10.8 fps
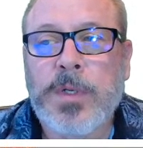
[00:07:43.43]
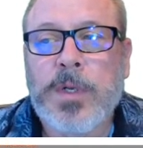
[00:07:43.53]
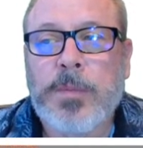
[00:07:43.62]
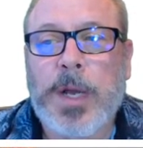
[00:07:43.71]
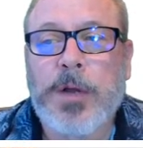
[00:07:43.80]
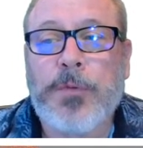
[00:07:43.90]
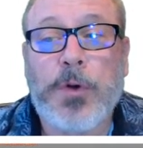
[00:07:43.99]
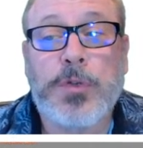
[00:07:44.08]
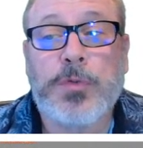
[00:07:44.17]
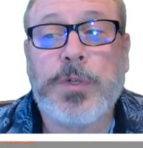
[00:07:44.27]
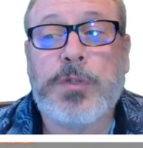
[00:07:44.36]

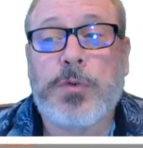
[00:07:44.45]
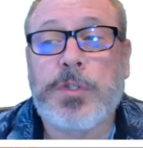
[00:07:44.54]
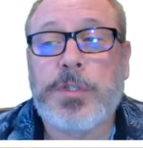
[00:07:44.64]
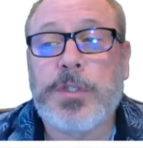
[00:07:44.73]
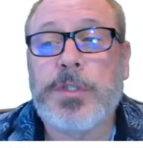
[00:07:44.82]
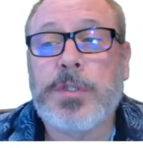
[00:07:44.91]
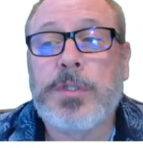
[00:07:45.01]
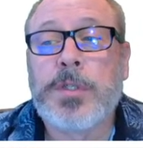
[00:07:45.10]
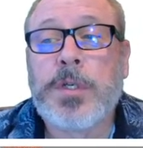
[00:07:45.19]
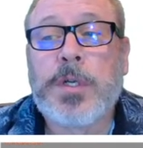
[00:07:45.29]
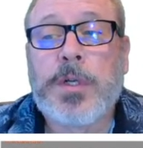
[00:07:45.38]
Microfocus resources.
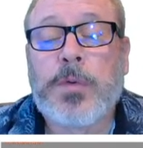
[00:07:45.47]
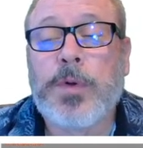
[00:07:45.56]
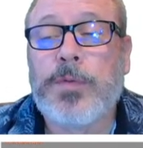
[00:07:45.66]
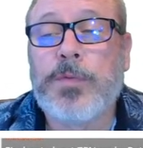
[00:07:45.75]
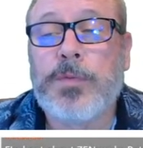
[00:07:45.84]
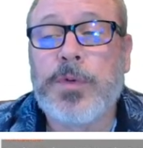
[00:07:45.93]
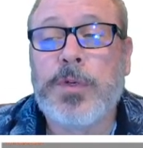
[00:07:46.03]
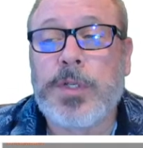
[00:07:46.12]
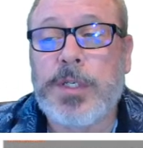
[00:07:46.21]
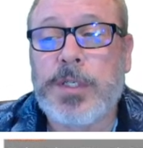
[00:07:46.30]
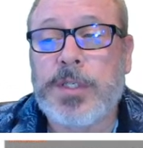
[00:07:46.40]
We've
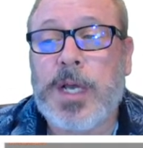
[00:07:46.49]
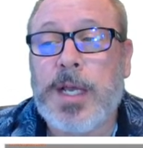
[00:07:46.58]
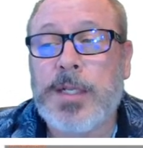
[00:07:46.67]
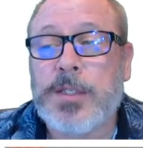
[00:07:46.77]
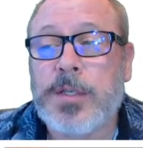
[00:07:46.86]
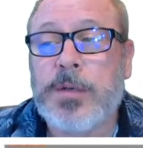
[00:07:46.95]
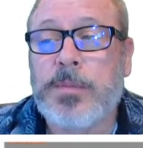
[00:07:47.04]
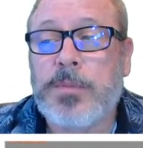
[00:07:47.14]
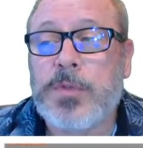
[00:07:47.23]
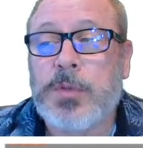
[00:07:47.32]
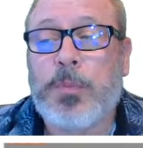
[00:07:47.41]
newly designed
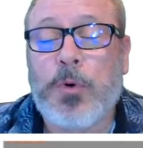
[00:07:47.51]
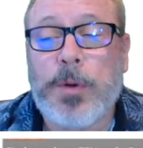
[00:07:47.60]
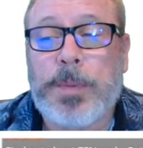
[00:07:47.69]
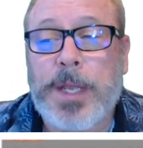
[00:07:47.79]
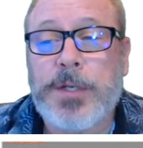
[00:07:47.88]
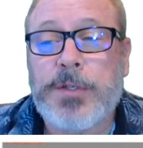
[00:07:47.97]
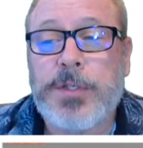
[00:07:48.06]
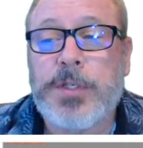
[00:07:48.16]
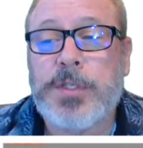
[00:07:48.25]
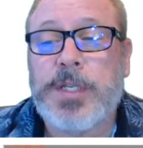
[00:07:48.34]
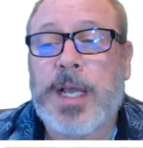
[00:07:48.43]
some support
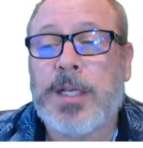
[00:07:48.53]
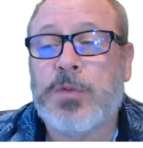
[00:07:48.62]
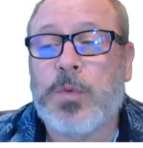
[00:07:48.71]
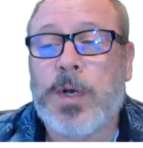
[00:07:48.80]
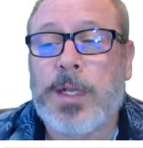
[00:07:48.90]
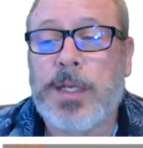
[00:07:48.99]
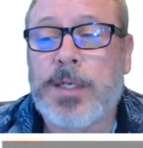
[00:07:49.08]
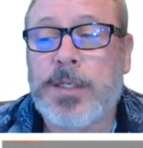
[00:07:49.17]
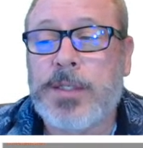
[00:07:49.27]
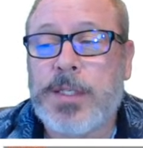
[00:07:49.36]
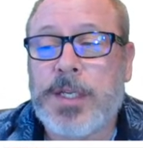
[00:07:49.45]
pages as well
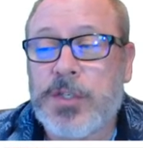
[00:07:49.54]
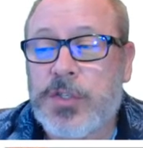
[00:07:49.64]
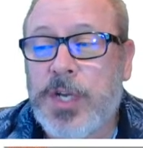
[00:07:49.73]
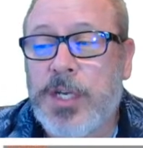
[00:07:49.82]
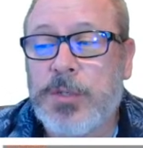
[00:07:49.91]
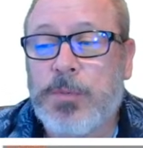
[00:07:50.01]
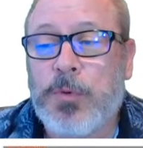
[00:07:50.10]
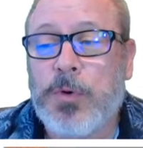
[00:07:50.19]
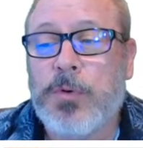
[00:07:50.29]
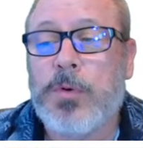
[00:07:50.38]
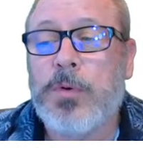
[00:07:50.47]
as the Exchange
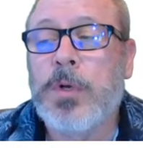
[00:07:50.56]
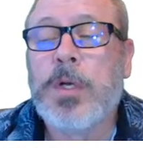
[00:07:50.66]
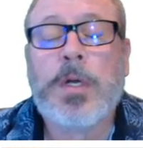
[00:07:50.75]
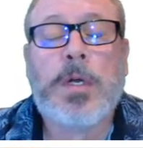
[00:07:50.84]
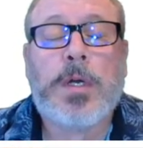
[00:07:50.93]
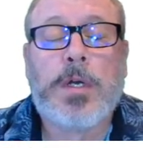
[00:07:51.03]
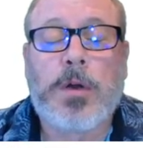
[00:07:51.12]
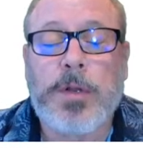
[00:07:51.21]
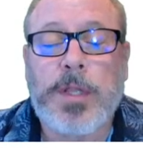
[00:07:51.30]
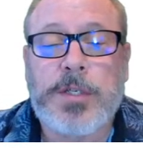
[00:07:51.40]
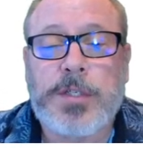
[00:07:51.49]
portal. Go to
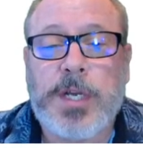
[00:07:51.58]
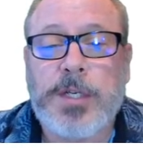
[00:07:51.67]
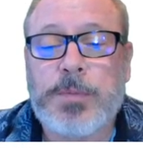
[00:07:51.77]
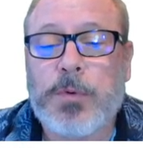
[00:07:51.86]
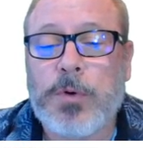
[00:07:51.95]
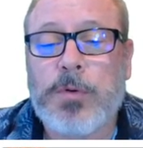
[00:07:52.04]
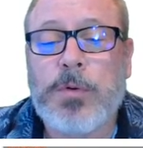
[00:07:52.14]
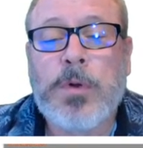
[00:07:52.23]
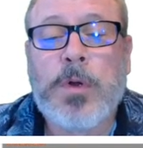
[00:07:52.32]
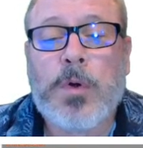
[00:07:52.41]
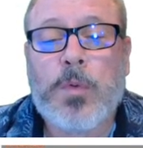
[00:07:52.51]
the Exchange portal.
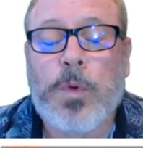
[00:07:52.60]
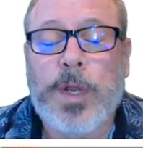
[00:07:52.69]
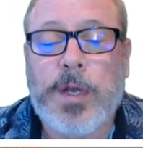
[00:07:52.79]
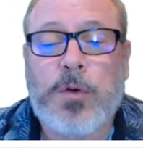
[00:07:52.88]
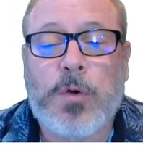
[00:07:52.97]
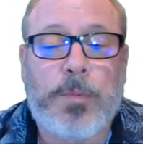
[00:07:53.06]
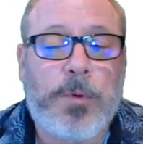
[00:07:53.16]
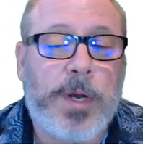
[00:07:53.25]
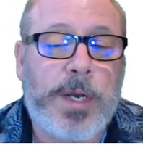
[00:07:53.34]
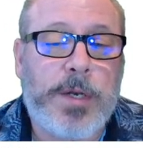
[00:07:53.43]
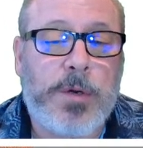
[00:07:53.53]
We
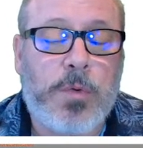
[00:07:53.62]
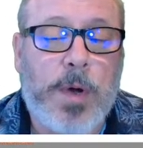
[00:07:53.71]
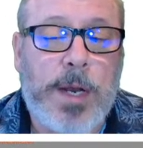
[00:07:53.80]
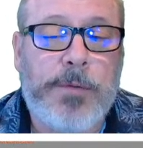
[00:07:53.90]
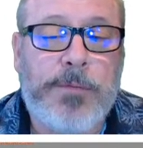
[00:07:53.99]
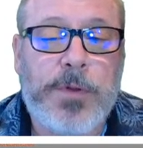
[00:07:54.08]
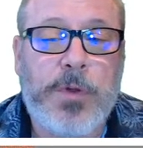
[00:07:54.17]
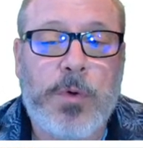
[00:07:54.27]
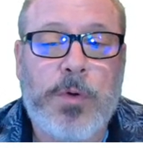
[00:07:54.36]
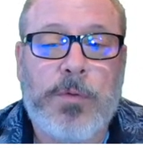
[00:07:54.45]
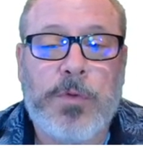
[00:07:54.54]
incorporated quite a few
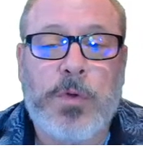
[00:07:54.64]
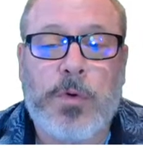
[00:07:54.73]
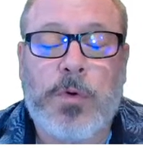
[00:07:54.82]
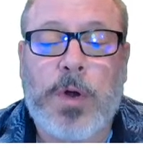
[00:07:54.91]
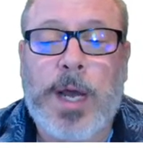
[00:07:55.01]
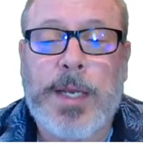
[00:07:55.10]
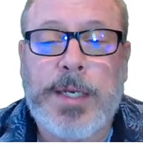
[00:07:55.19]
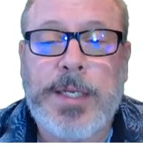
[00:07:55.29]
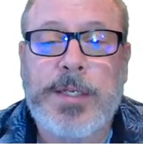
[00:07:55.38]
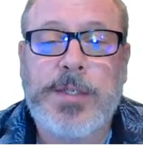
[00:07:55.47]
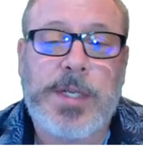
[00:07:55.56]
of your
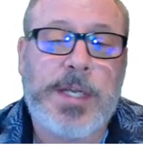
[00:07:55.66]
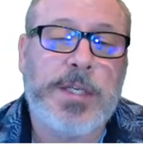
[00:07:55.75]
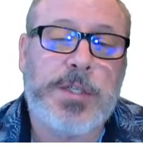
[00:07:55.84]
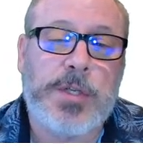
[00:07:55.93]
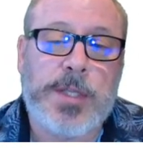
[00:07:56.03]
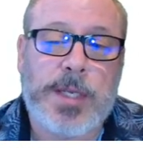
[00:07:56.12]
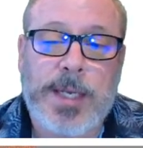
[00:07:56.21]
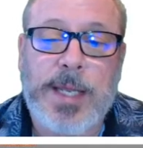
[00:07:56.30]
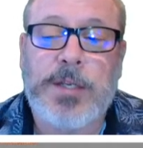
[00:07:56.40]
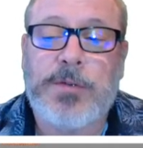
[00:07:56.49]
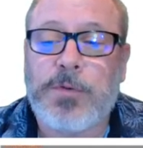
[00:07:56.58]
ideas into the
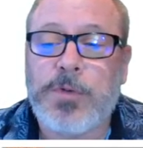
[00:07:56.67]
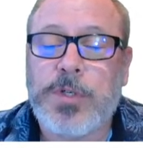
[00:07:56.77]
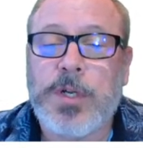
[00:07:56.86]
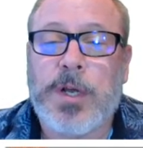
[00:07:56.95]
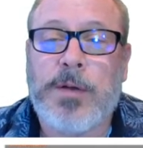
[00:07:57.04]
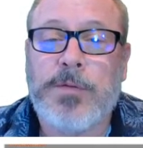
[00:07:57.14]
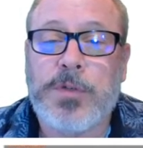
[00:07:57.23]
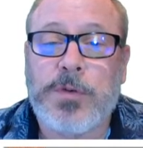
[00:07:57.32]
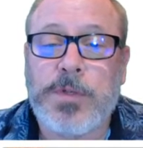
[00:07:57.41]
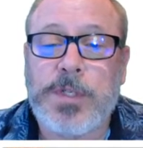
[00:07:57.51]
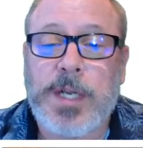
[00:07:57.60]
latest version of
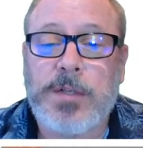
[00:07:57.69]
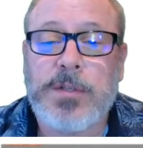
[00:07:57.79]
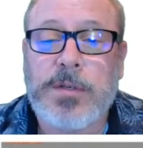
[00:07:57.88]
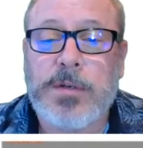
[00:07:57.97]
Service Desk.